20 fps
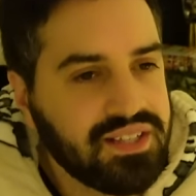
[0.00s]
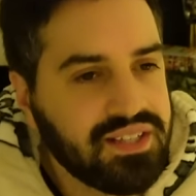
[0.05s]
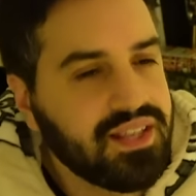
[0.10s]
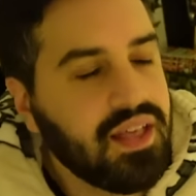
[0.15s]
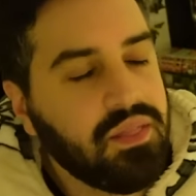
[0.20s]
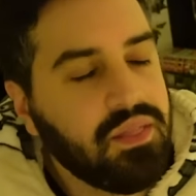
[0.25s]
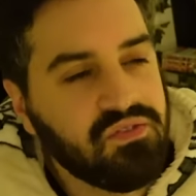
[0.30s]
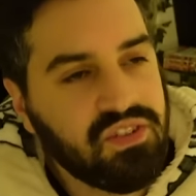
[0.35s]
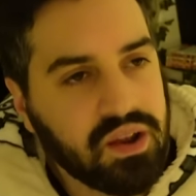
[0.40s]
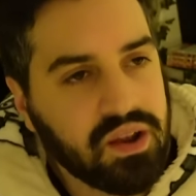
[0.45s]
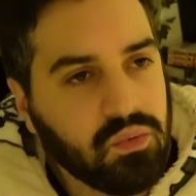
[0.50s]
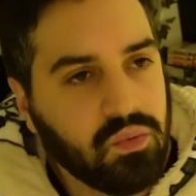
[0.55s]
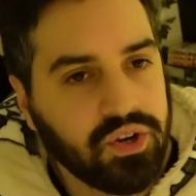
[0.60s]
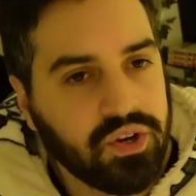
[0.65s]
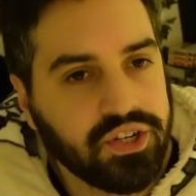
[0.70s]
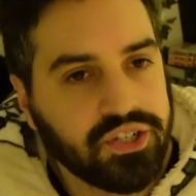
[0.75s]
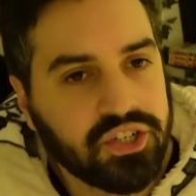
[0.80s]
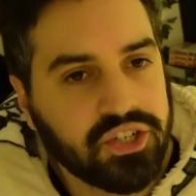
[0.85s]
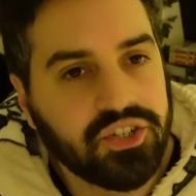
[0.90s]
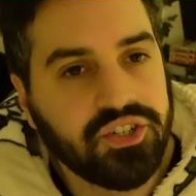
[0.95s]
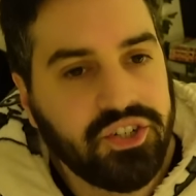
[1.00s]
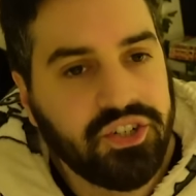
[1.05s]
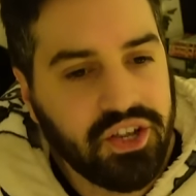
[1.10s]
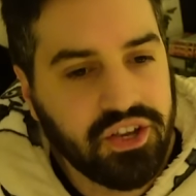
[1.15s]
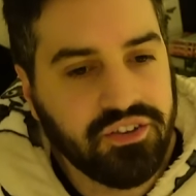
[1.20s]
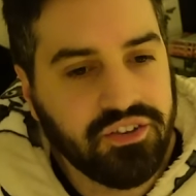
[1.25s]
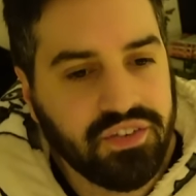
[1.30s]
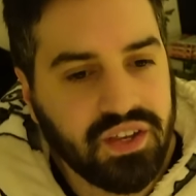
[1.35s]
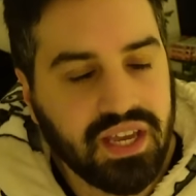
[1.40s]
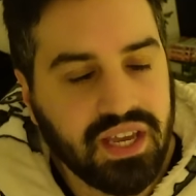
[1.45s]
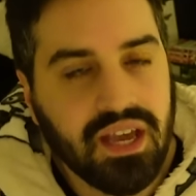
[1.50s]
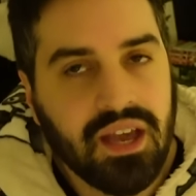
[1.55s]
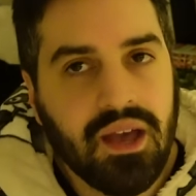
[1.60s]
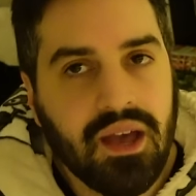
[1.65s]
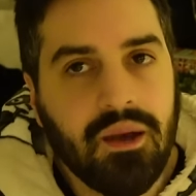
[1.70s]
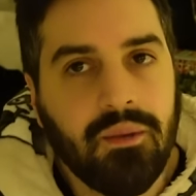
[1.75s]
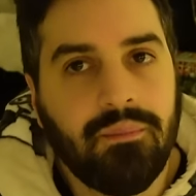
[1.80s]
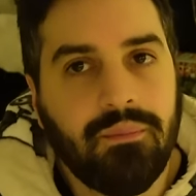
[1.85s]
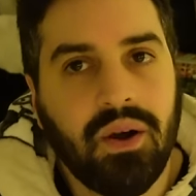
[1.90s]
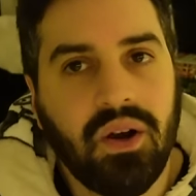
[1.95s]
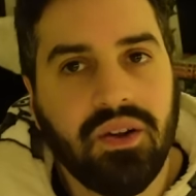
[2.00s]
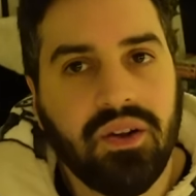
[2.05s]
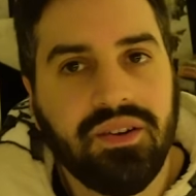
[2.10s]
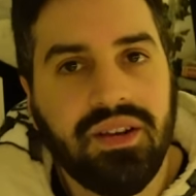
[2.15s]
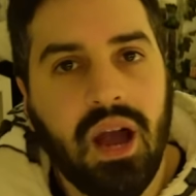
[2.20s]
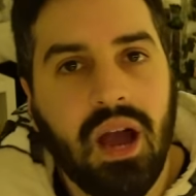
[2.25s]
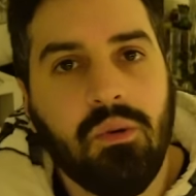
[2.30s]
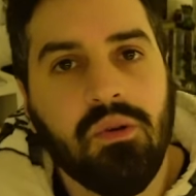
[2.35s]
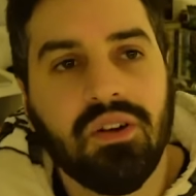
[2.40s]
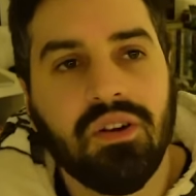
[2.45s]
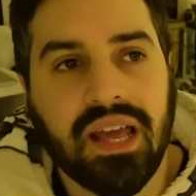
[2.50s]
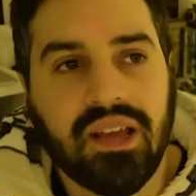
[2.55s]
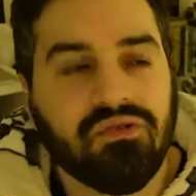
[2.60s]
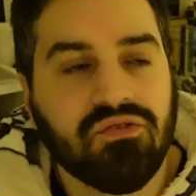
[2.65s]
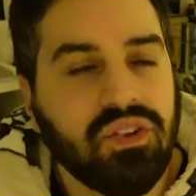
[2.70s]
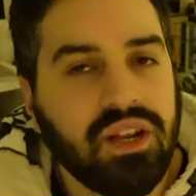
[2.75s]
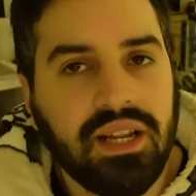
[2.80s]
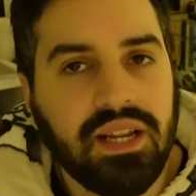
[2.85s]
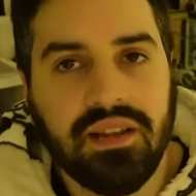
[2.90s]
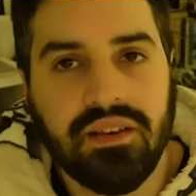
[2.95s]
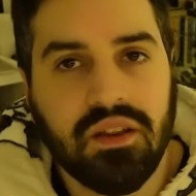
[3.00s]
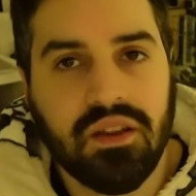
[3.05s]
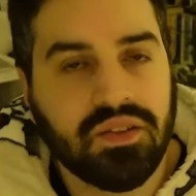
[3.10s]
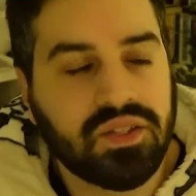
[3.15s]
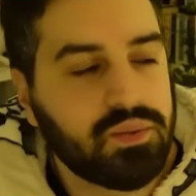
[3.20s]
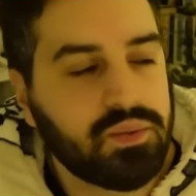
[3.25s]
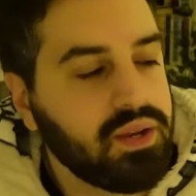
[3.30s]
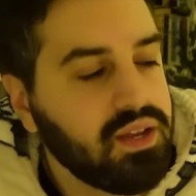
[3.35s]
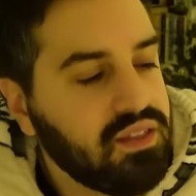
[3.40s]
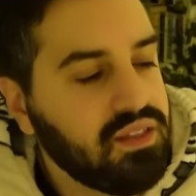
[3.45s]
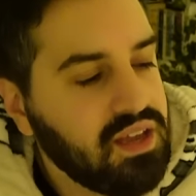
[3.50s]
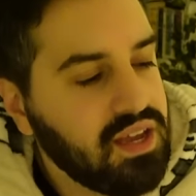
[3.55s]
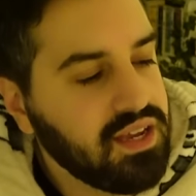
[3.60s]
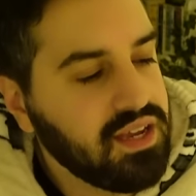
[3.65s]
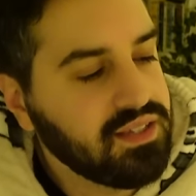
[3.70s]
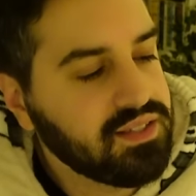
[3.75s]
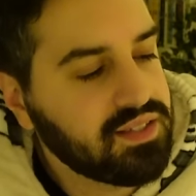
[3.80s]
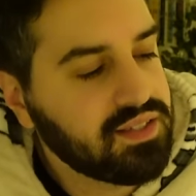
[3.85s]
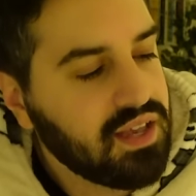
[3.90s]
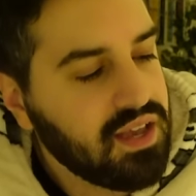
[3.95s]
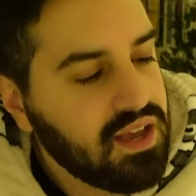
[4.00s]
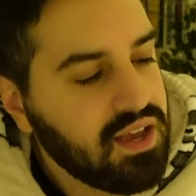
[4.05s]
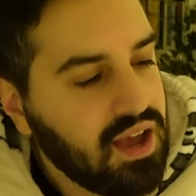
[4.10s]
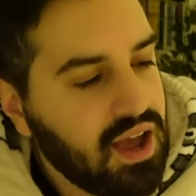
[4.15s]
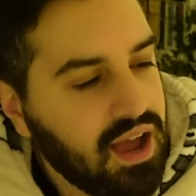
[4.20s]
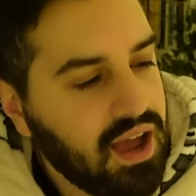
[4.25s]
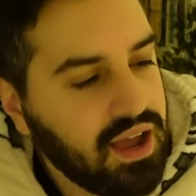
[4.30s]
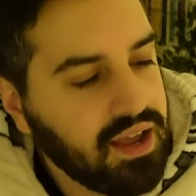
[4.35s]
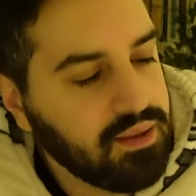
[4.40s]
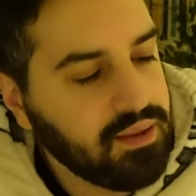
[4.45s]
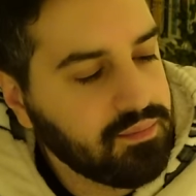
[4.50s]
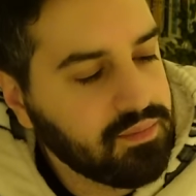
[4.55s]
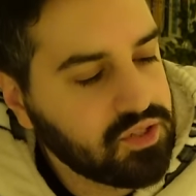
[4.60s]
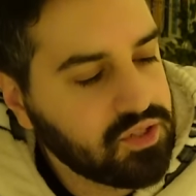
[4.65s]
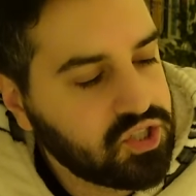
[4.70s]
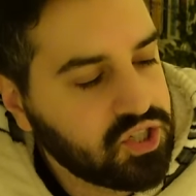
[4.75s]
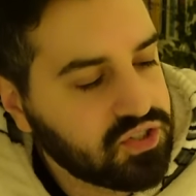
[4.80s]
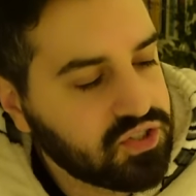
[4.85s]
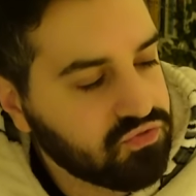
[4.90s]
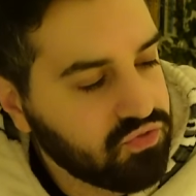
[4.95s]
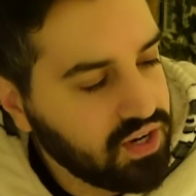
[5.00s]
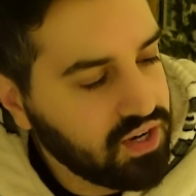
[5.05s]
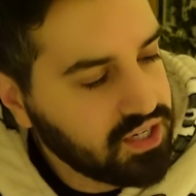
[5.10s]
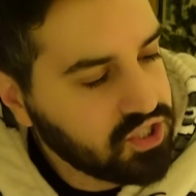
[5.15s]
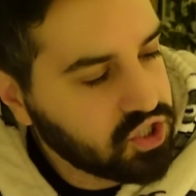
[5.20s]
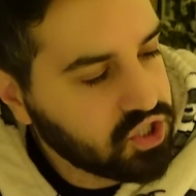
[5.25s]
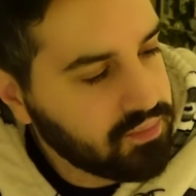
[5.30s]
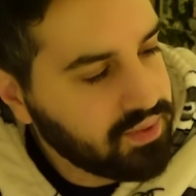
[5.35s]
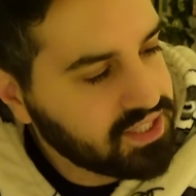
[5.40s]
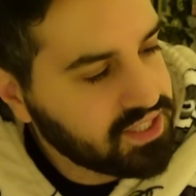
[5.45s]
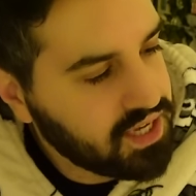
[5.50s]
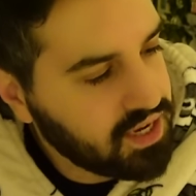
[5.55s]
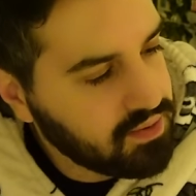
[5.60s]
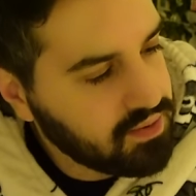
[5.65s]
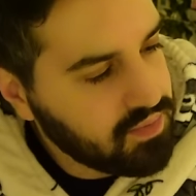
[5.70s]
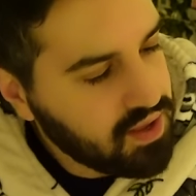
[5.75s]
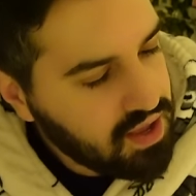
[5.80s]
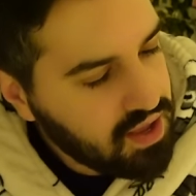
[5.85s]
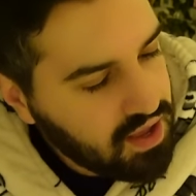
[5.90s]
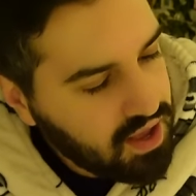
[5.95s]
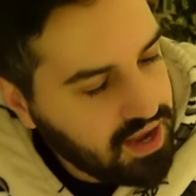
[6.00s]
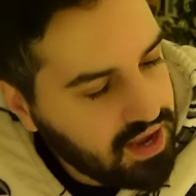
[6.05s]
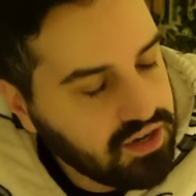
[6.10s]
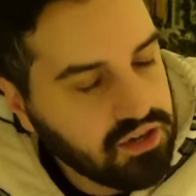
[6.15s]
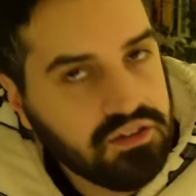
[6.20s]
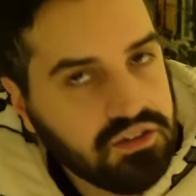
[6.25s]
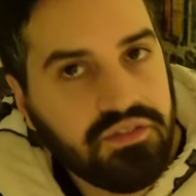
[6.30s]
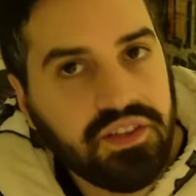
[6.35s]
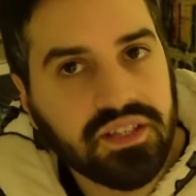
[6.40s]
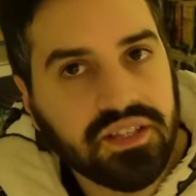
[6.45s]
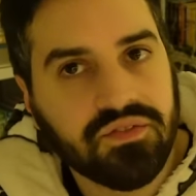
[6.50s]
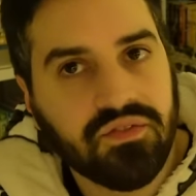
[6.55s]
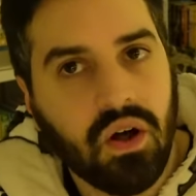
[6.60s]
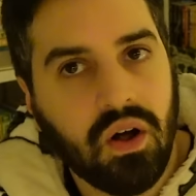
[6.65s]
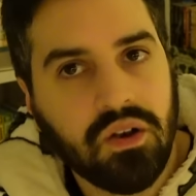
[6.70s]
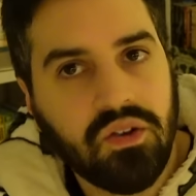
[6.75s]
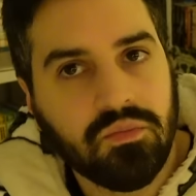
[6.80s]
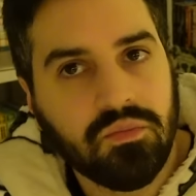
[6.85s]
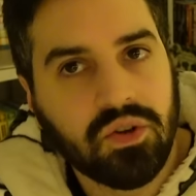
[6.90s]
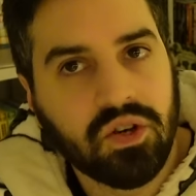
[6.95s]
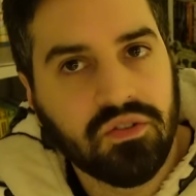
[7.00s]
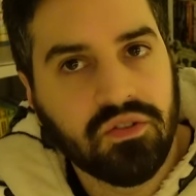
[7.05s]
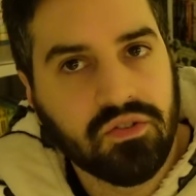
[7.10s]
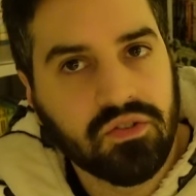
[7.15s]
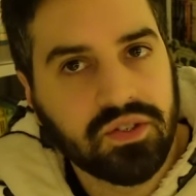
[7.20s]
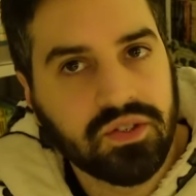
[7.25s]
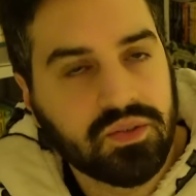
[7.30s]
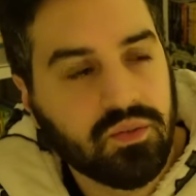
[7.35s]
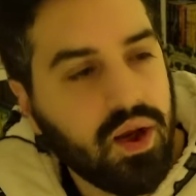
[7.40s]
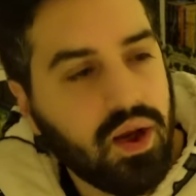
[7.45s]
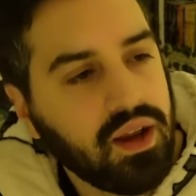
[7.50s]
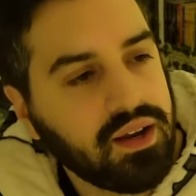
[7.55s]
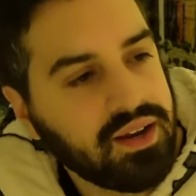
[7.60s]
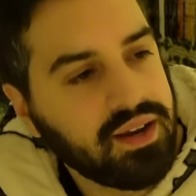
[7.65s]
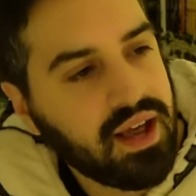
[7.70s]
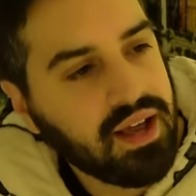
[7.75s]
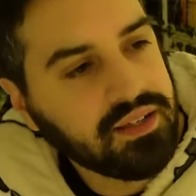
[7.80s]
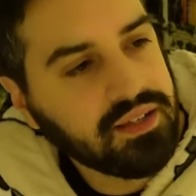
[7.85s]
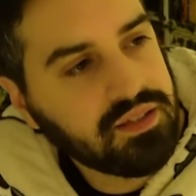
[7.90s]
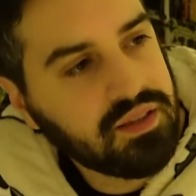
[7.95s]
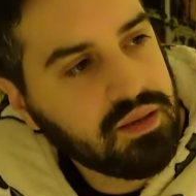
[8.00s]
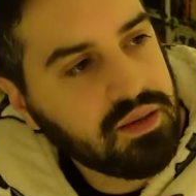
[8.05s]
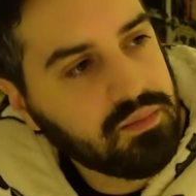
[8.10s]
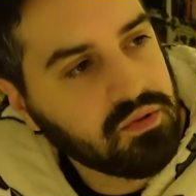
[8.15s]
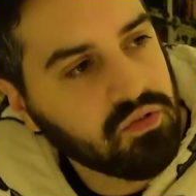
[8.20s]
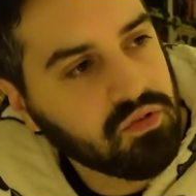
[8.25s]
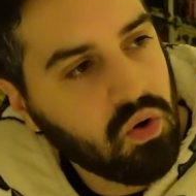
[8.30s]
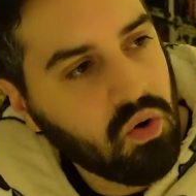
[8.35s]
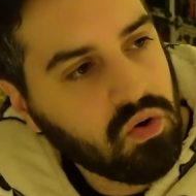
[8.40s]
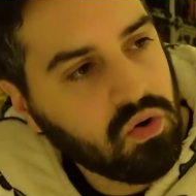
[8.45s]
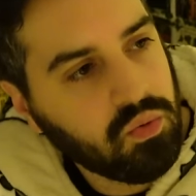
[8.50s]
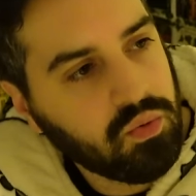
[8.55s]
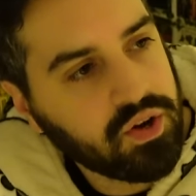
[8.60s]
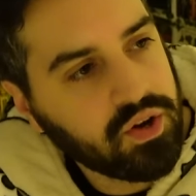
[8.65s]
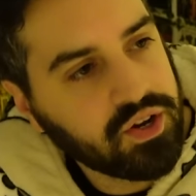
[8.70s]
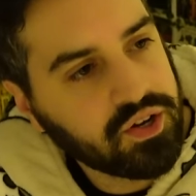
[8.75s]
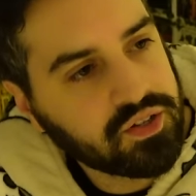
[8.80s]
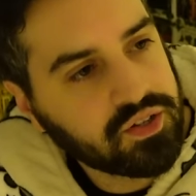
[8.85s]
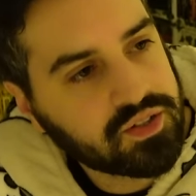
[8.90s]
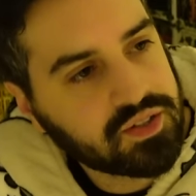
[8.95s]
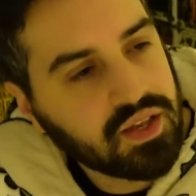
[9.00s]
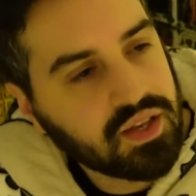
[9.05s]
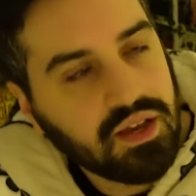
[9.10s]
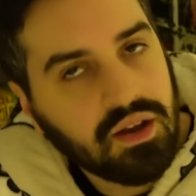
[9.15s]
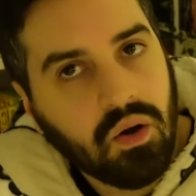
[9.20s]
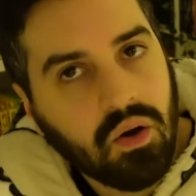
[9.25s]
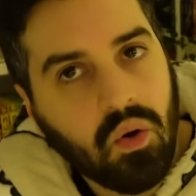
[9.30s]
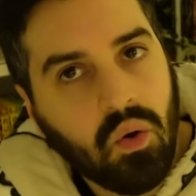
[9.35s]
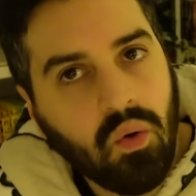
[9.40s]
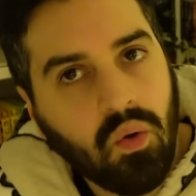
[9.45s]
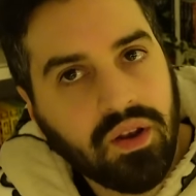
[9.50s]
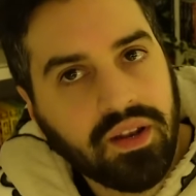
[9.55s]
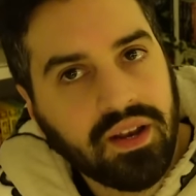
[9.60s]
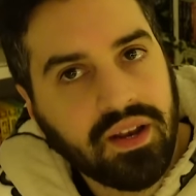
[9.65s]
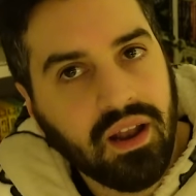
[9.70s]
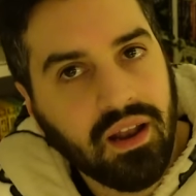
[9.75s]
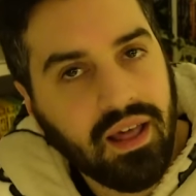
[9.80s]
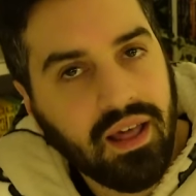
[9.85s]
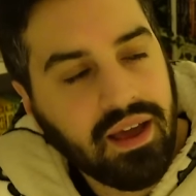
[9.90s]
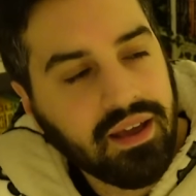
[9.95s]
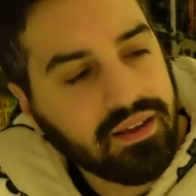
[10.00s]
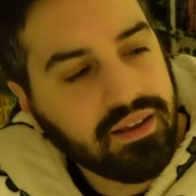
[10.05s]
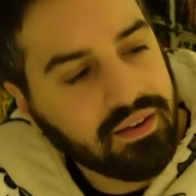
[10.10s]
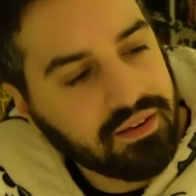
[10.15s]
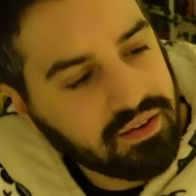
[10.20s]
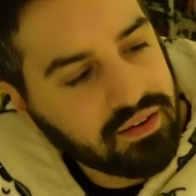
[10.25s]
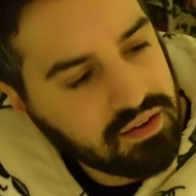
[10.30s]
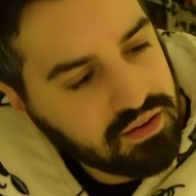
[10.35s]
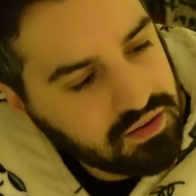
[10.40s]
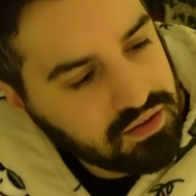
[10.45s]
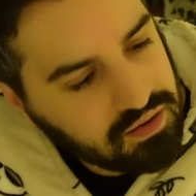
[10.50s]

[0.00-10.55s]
Is that the right word? Unnervy. But now we're like really into the swing of things, I'm just really enjoying my time. I love this volume cover as well. It has the Baroque works all in a line.